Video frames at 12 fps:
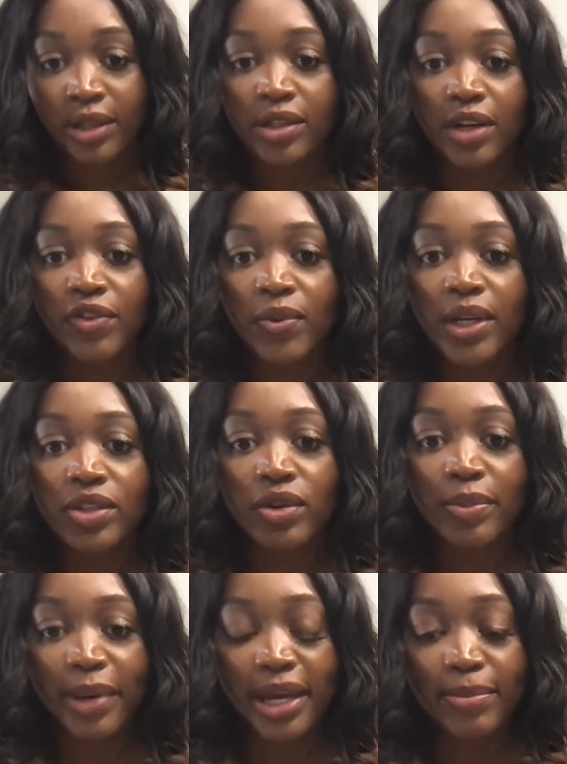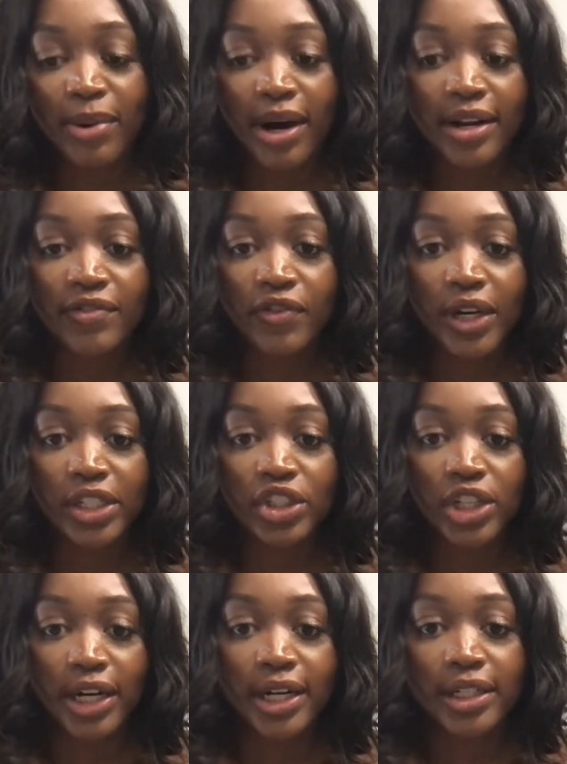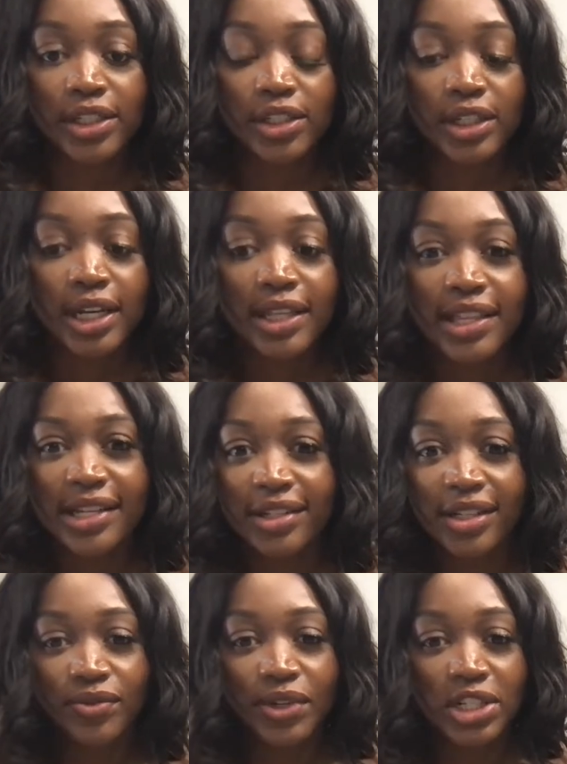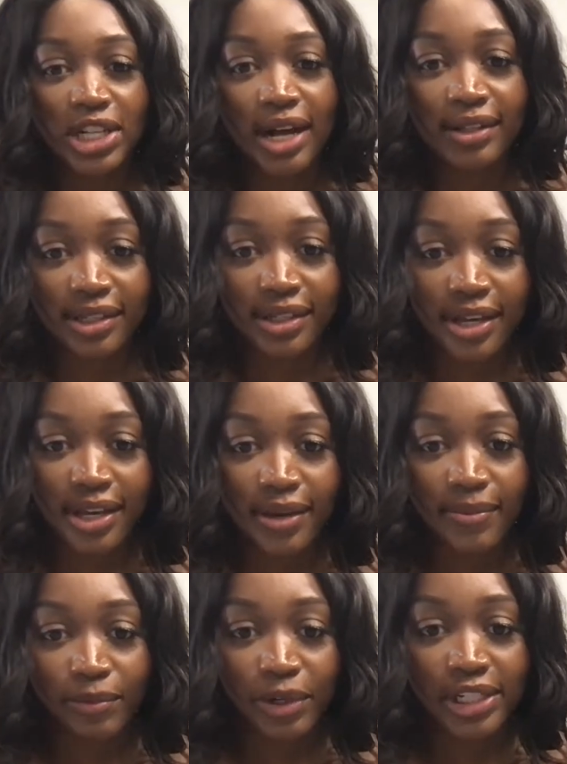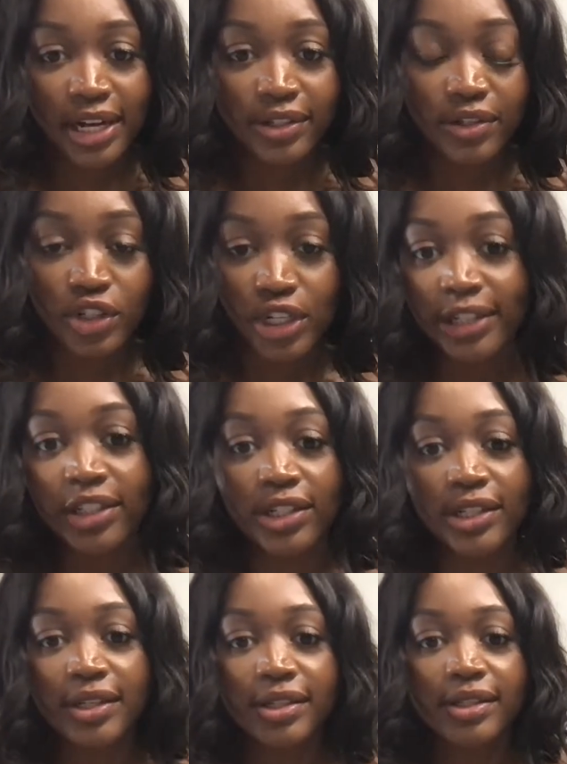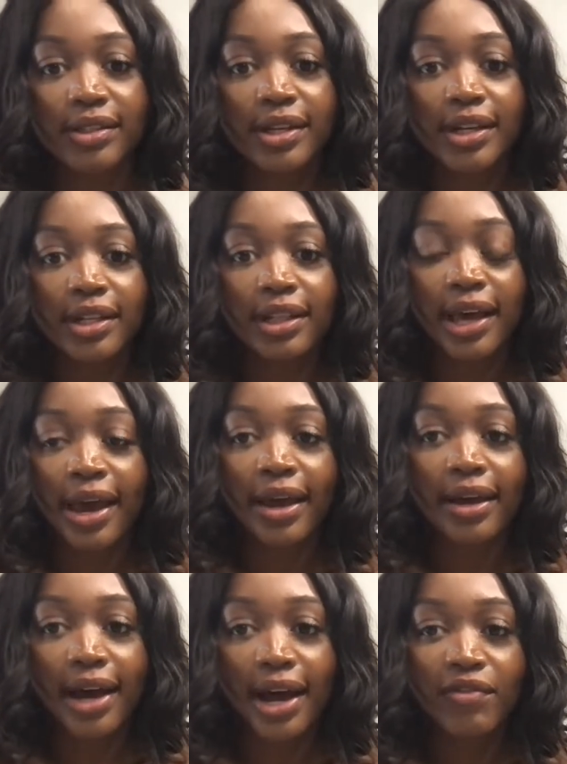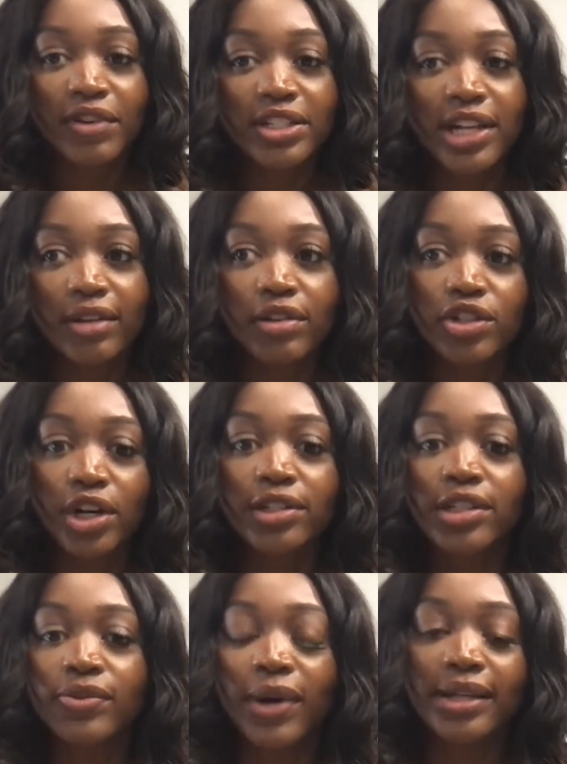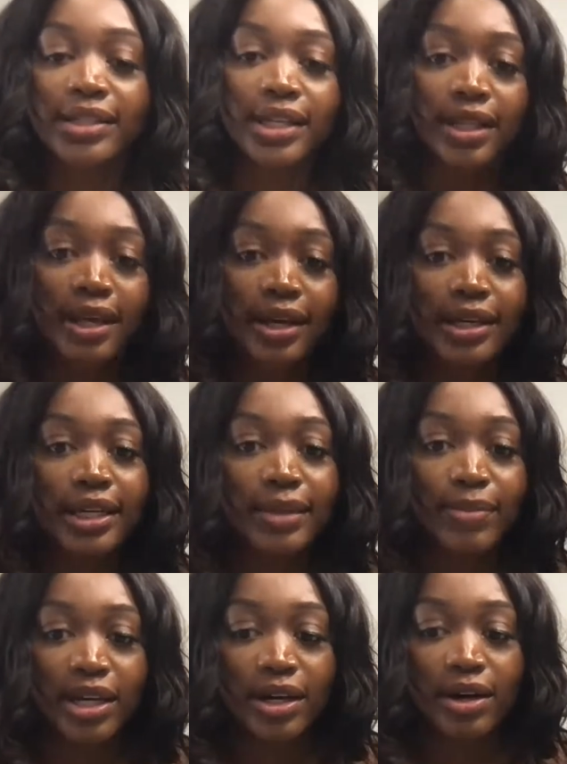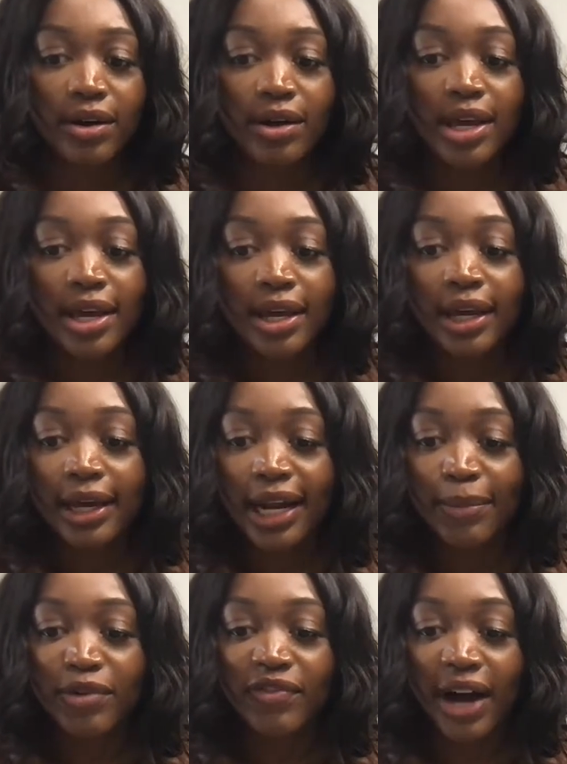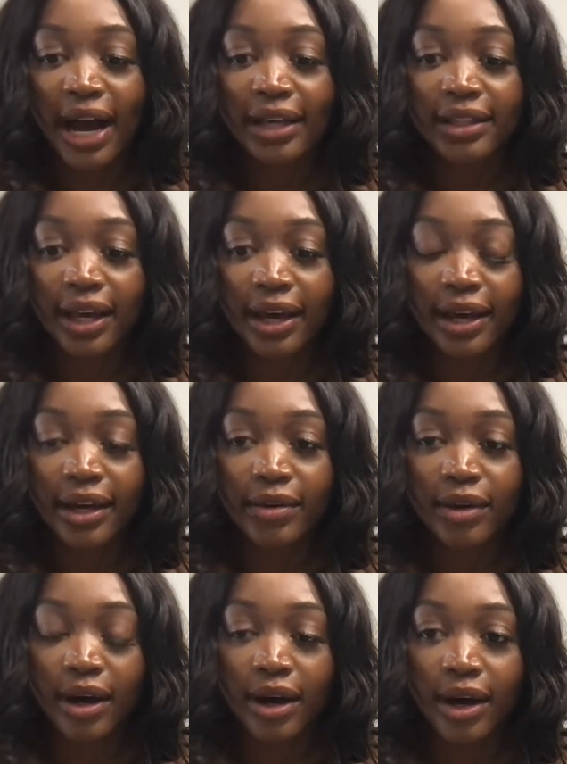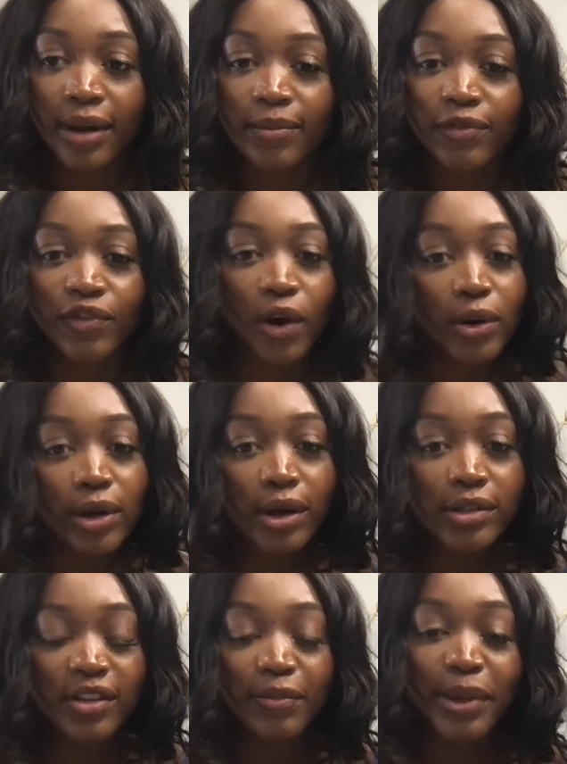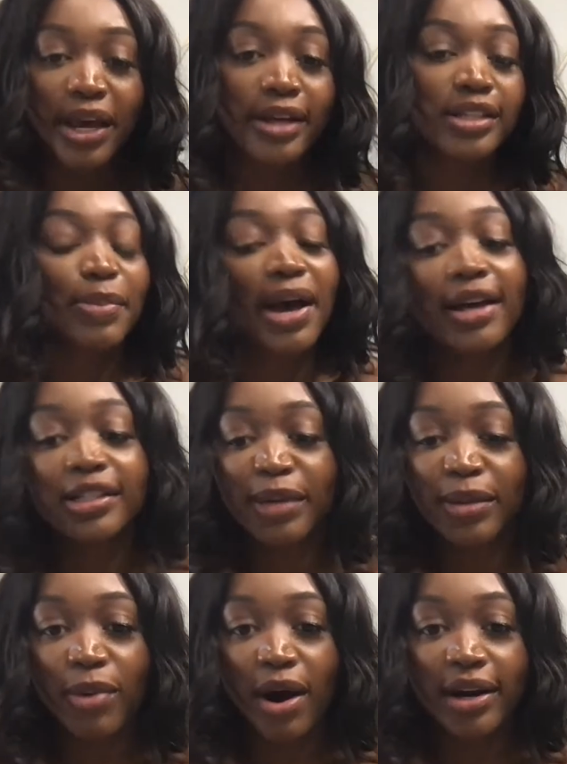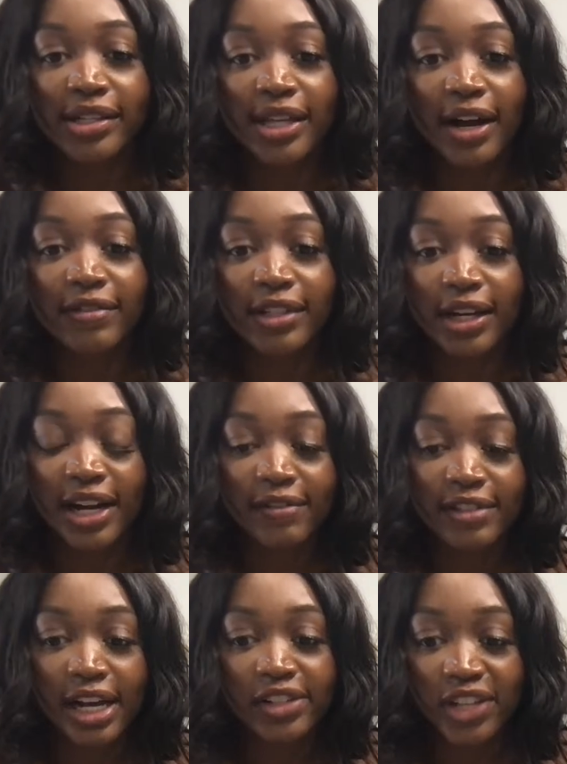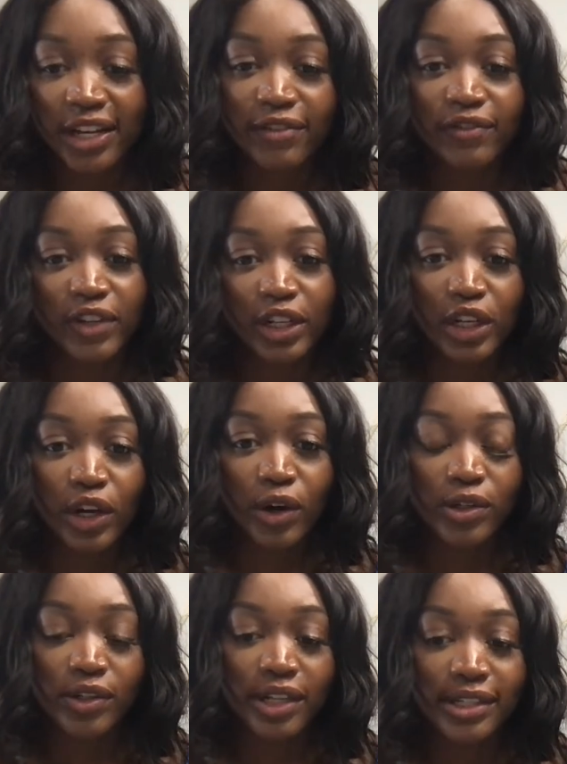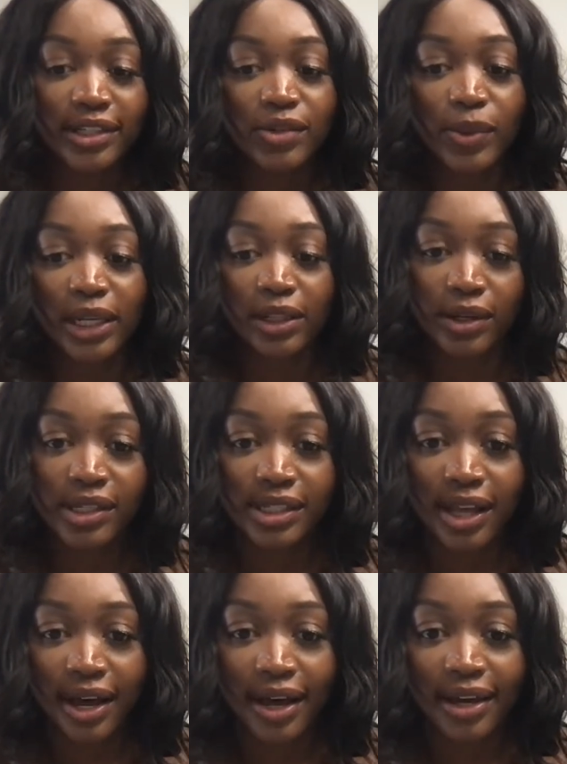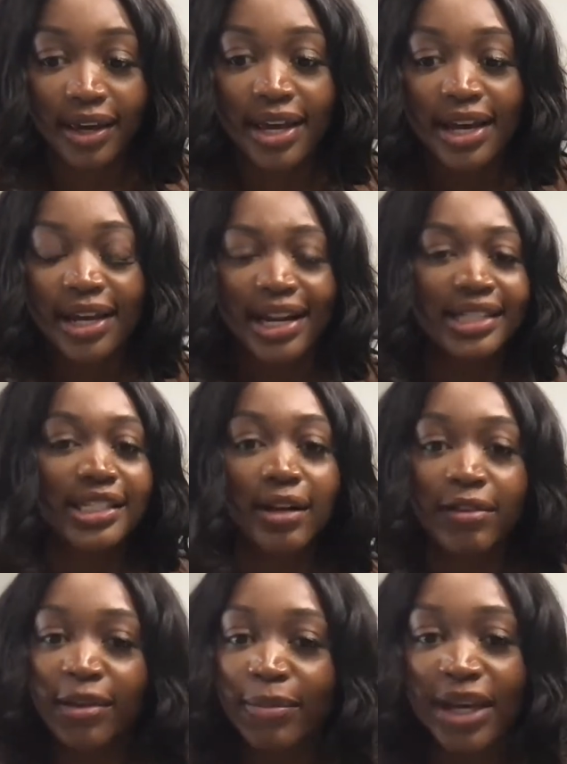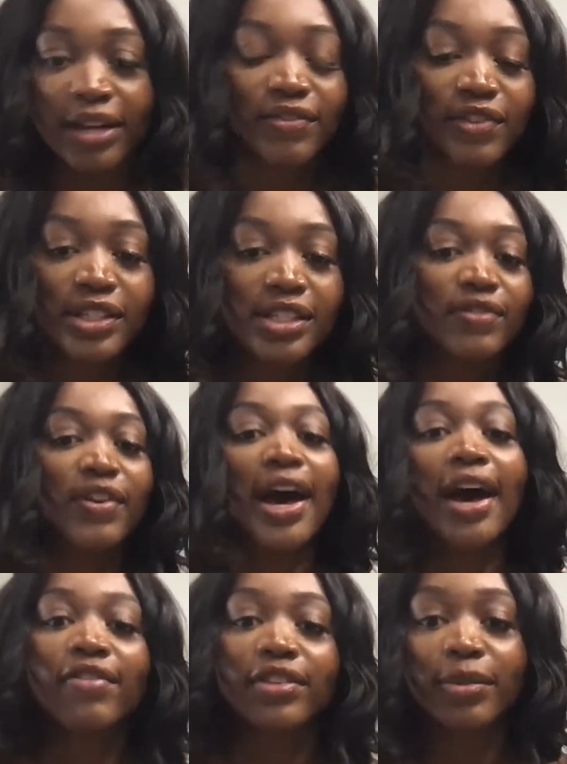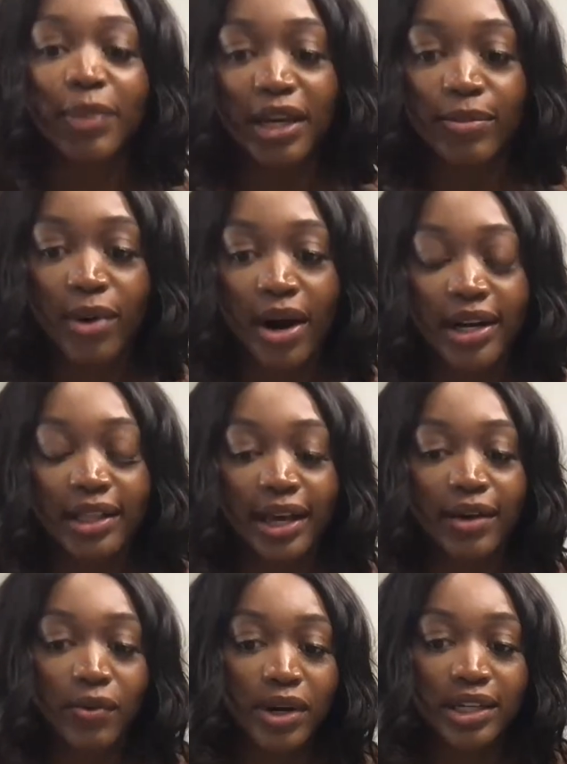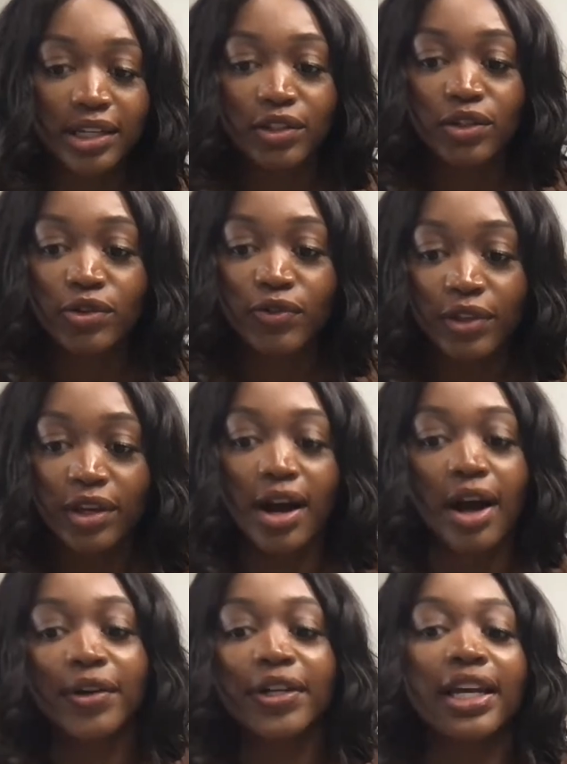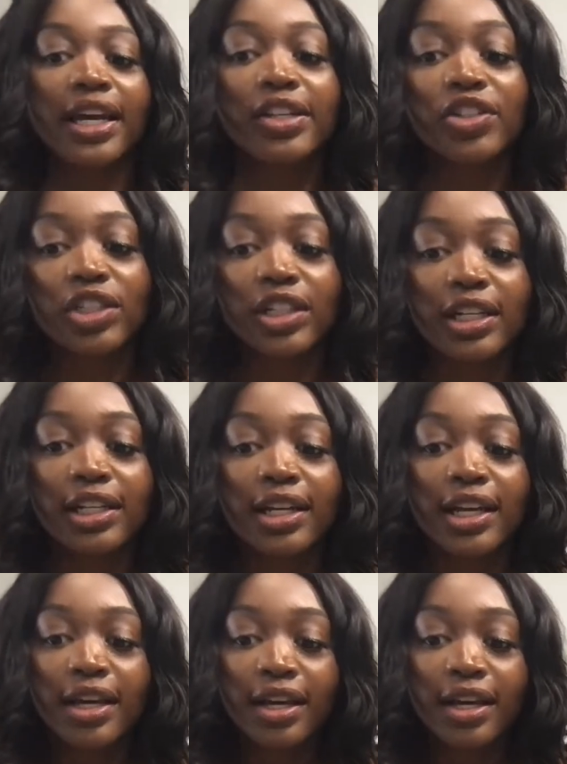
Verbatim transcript: So if you want to do a pain party for a church, then just reach out to them. Reach out to churches. Like I've reached out to churches where I send like an email and I provide like um, photos of past pain parties that I've done. I've attached like a video so they see what it looks like, and I tell them the benefits of having a pain party, like what it can do for the congregation.